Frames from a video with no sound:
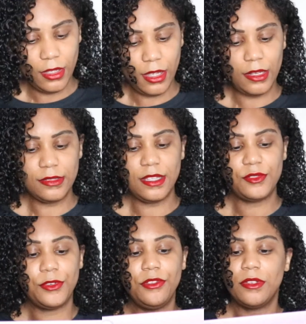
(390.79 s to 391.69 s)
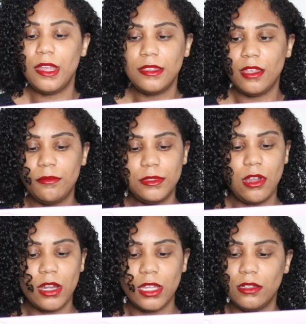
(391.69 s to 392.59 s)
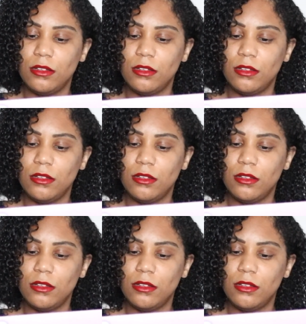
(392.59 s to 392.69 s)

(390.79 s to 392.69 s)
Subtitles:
And it says where you can get them: Target,